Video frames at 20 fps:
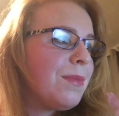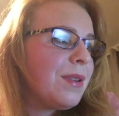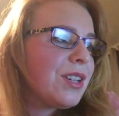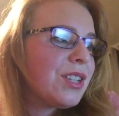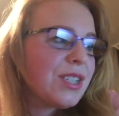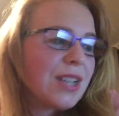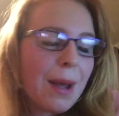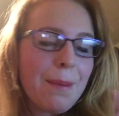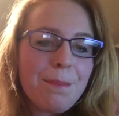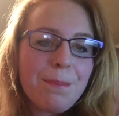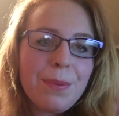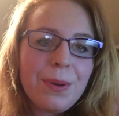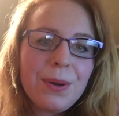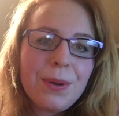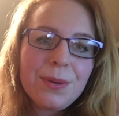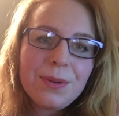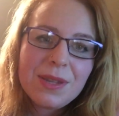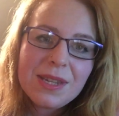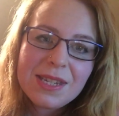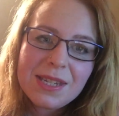
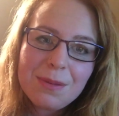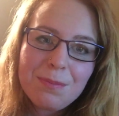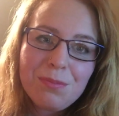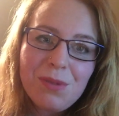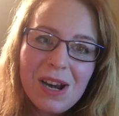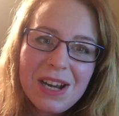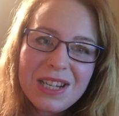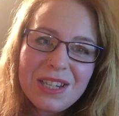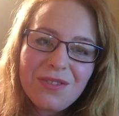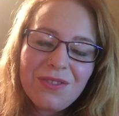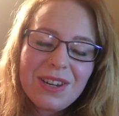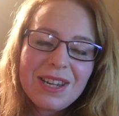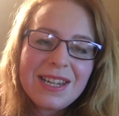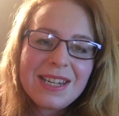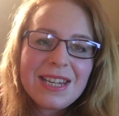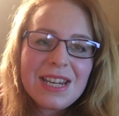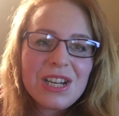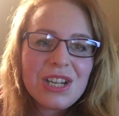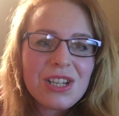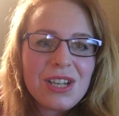Shampoo, there's a brand of
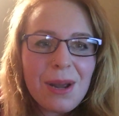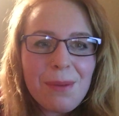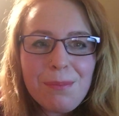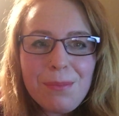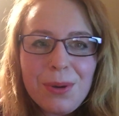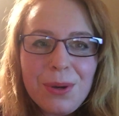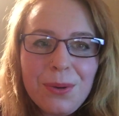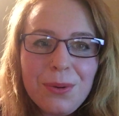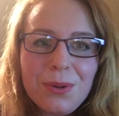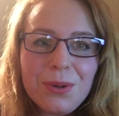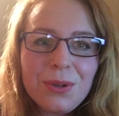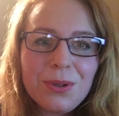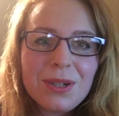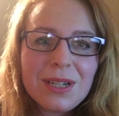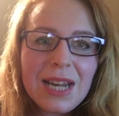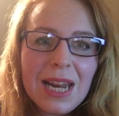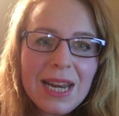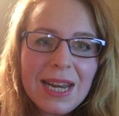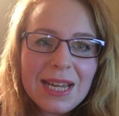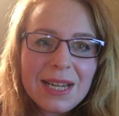Indian shampoo
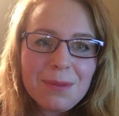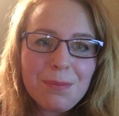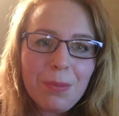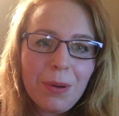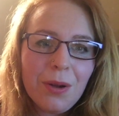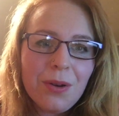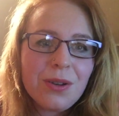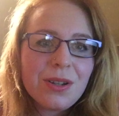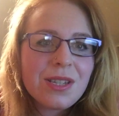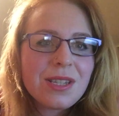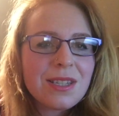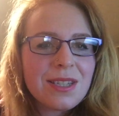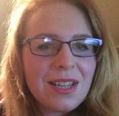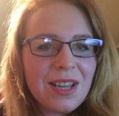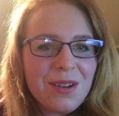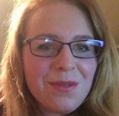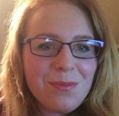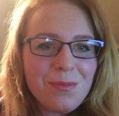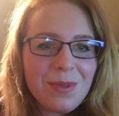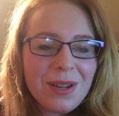called Clinic Plus.
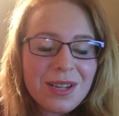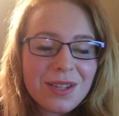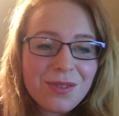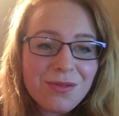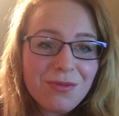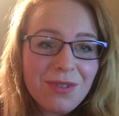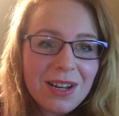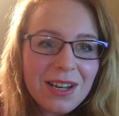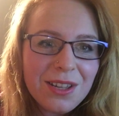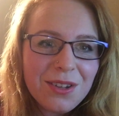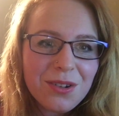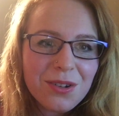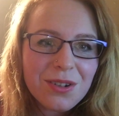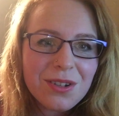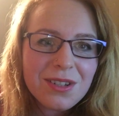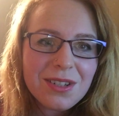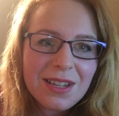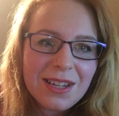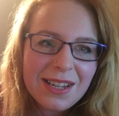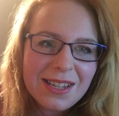It's really
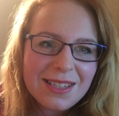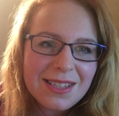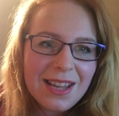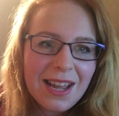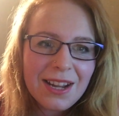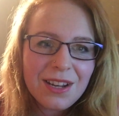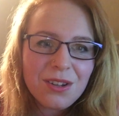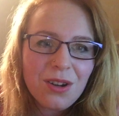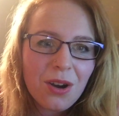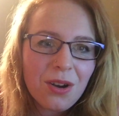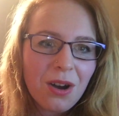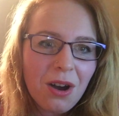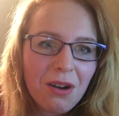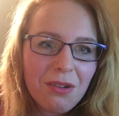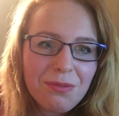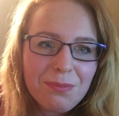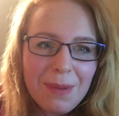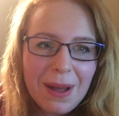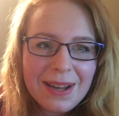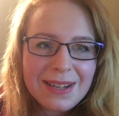good. It's like
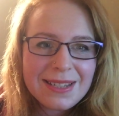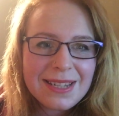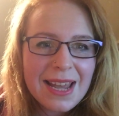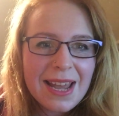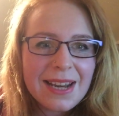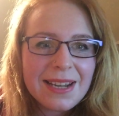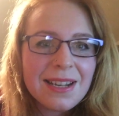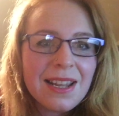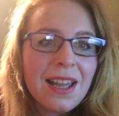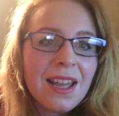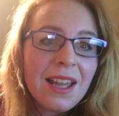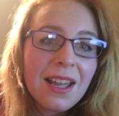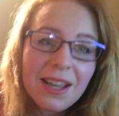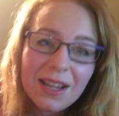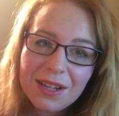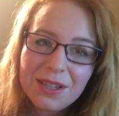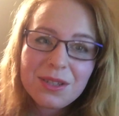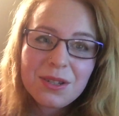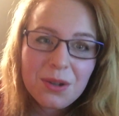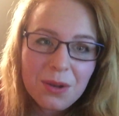knockoff Pantene.
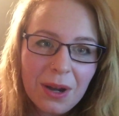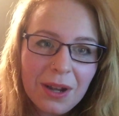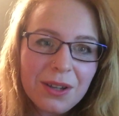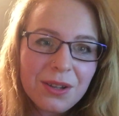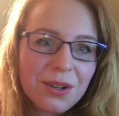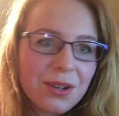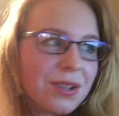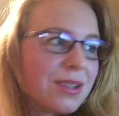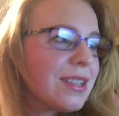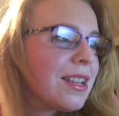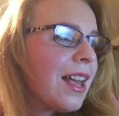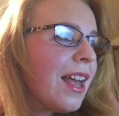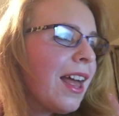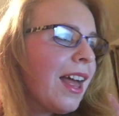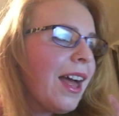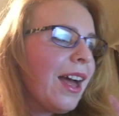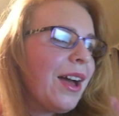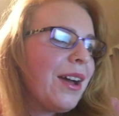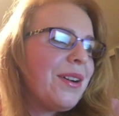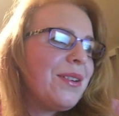It's quite good.
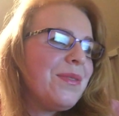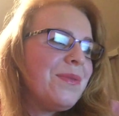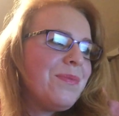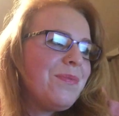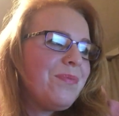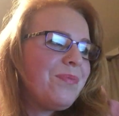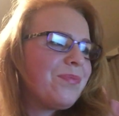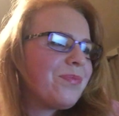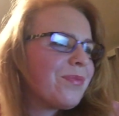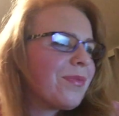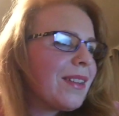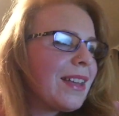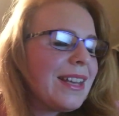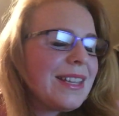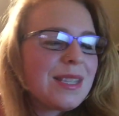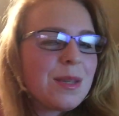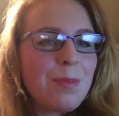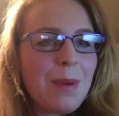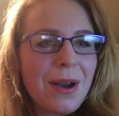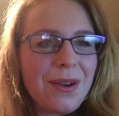
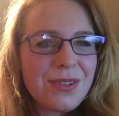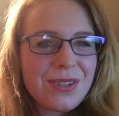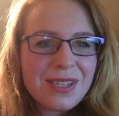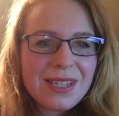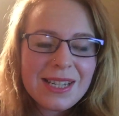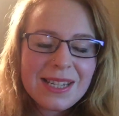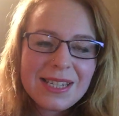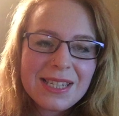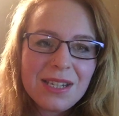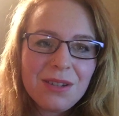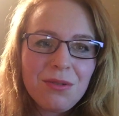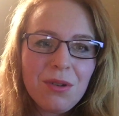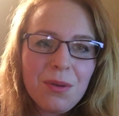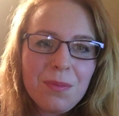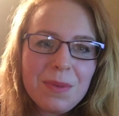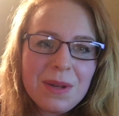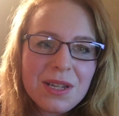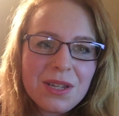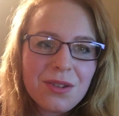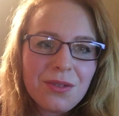It's about 60
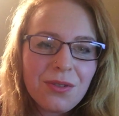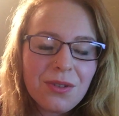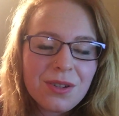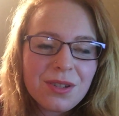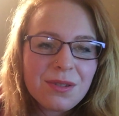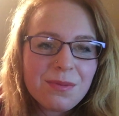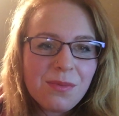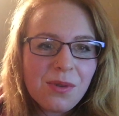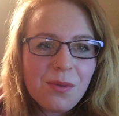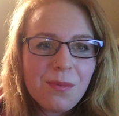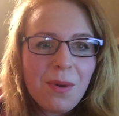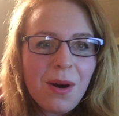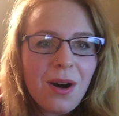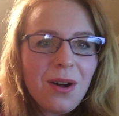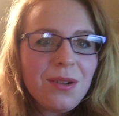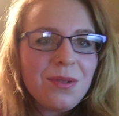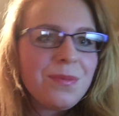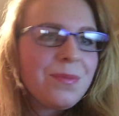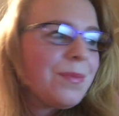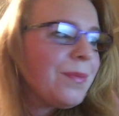rupees for a small
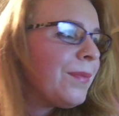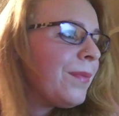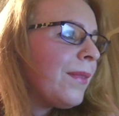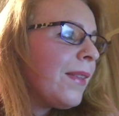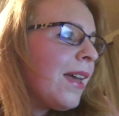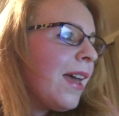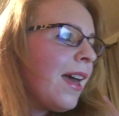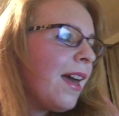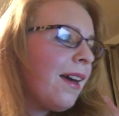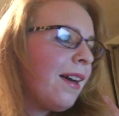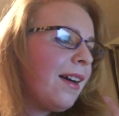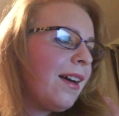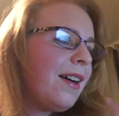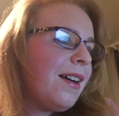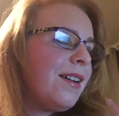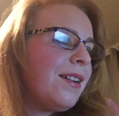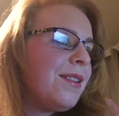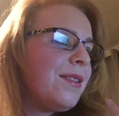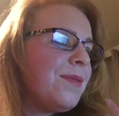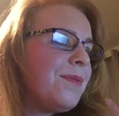bottle.
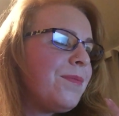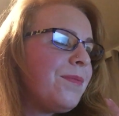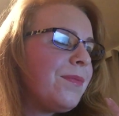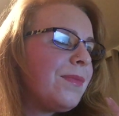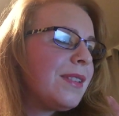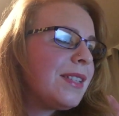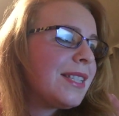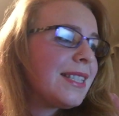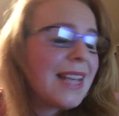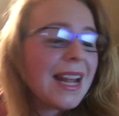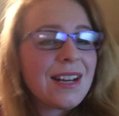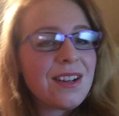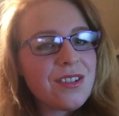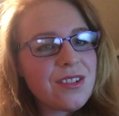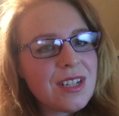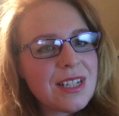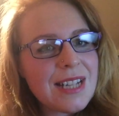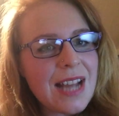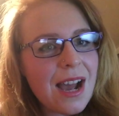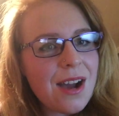
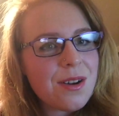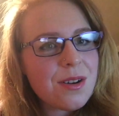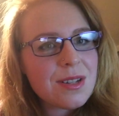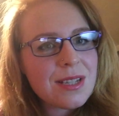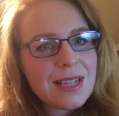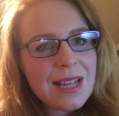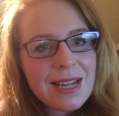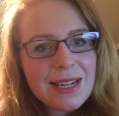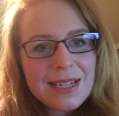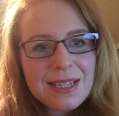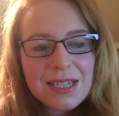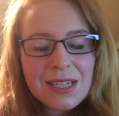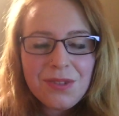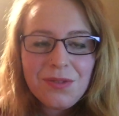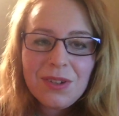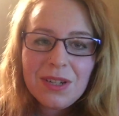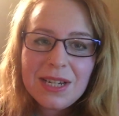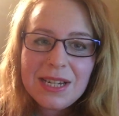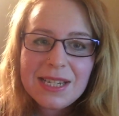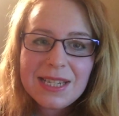Sanitary towels, ladies,
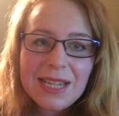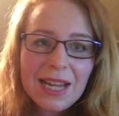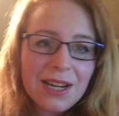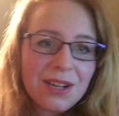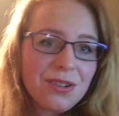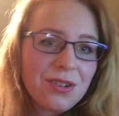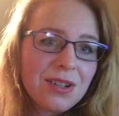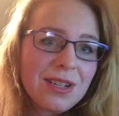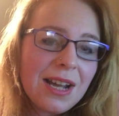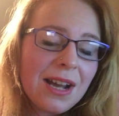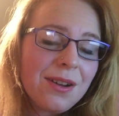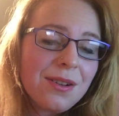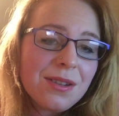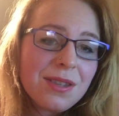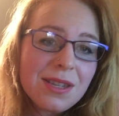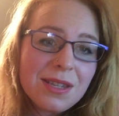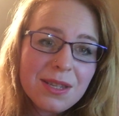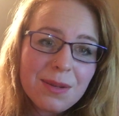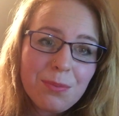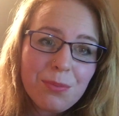if you need sanitary
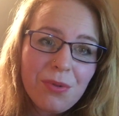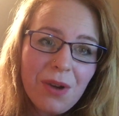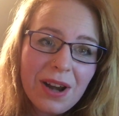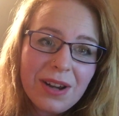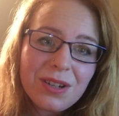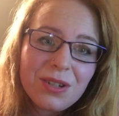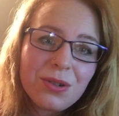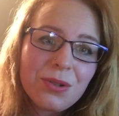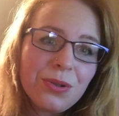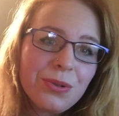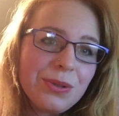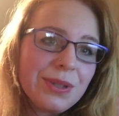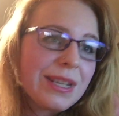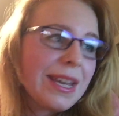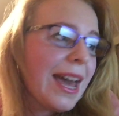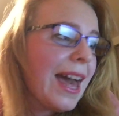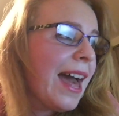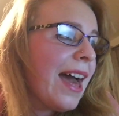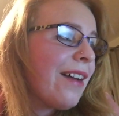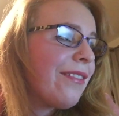towels, there's a brand called
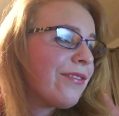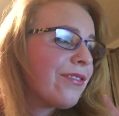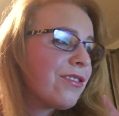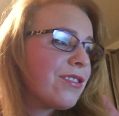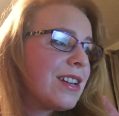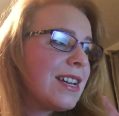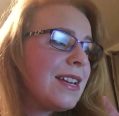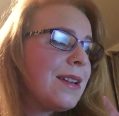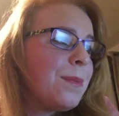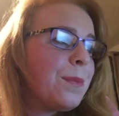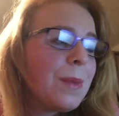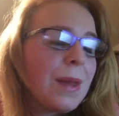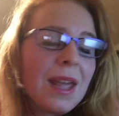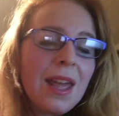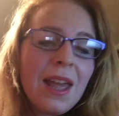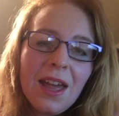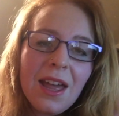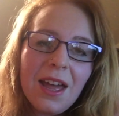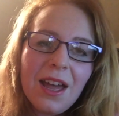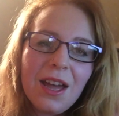Carefree.
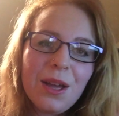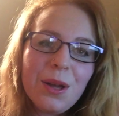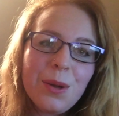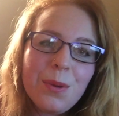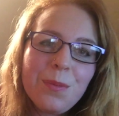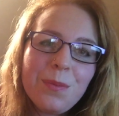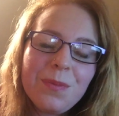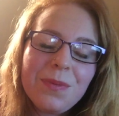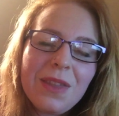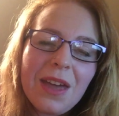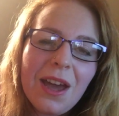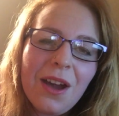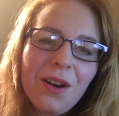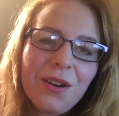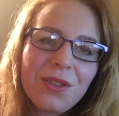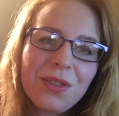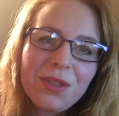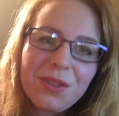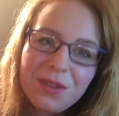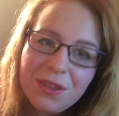They
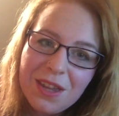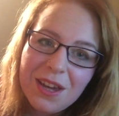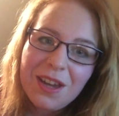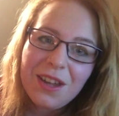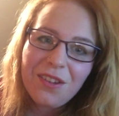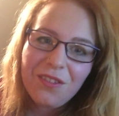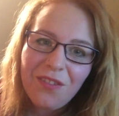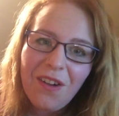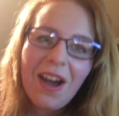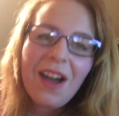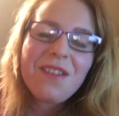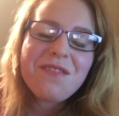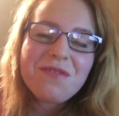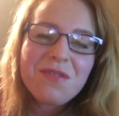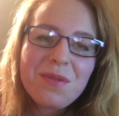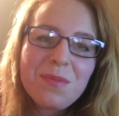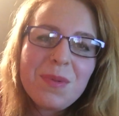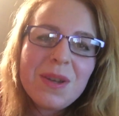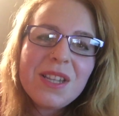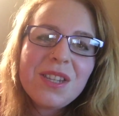are 35
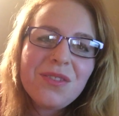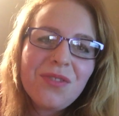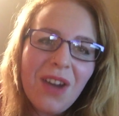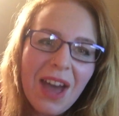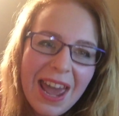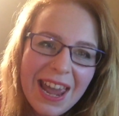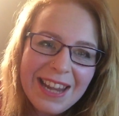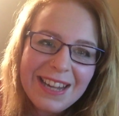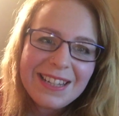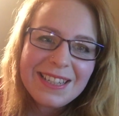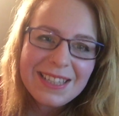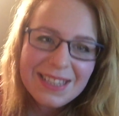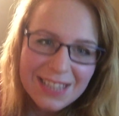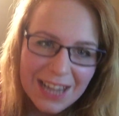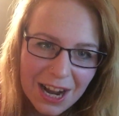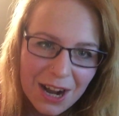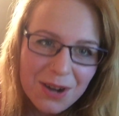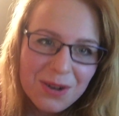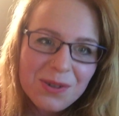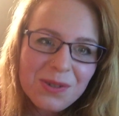rupees for 8
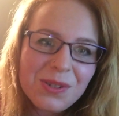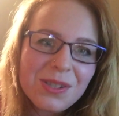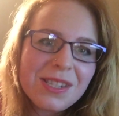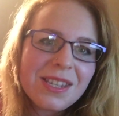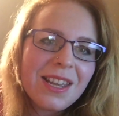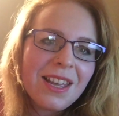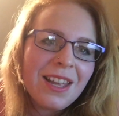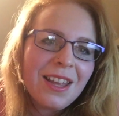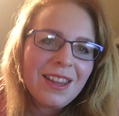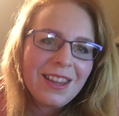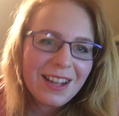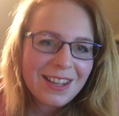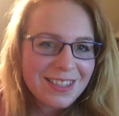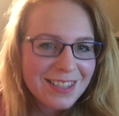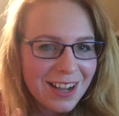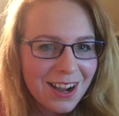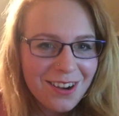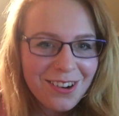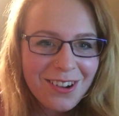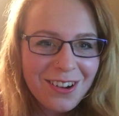towels.
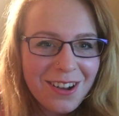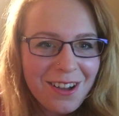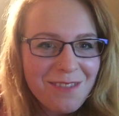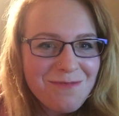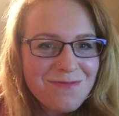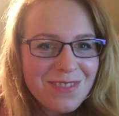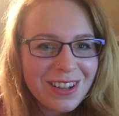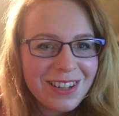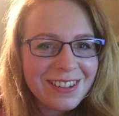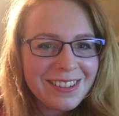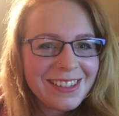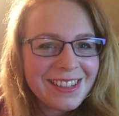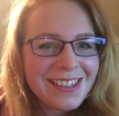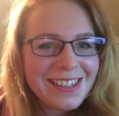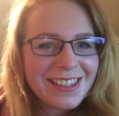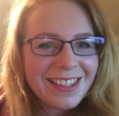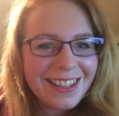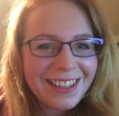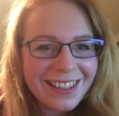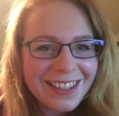That's how long I've been in
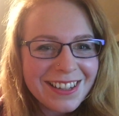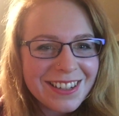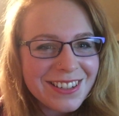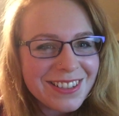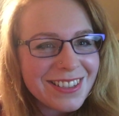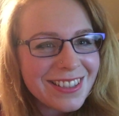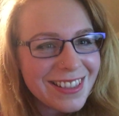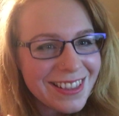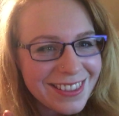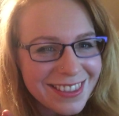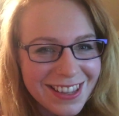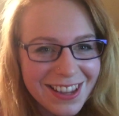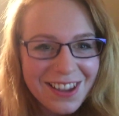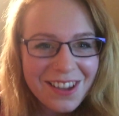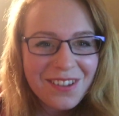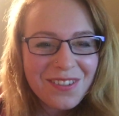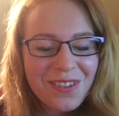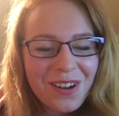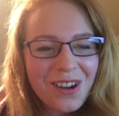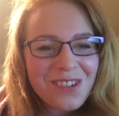India, girls.
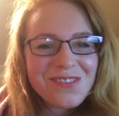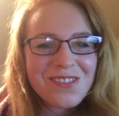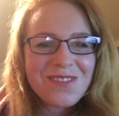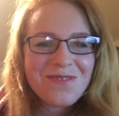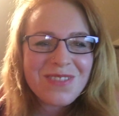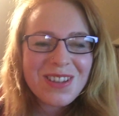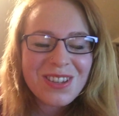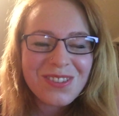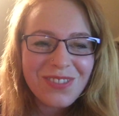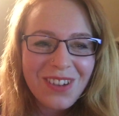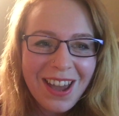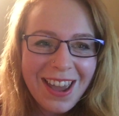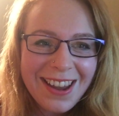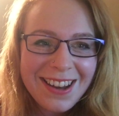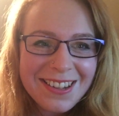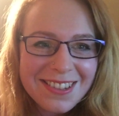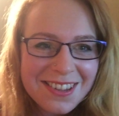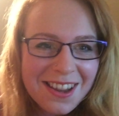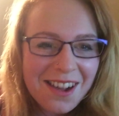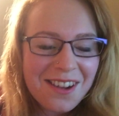35 rupees for
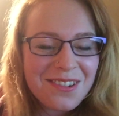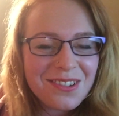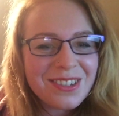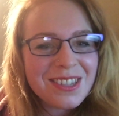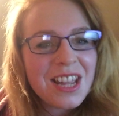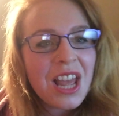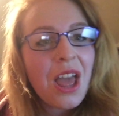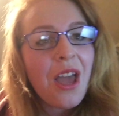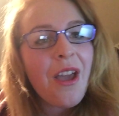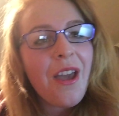8 towels.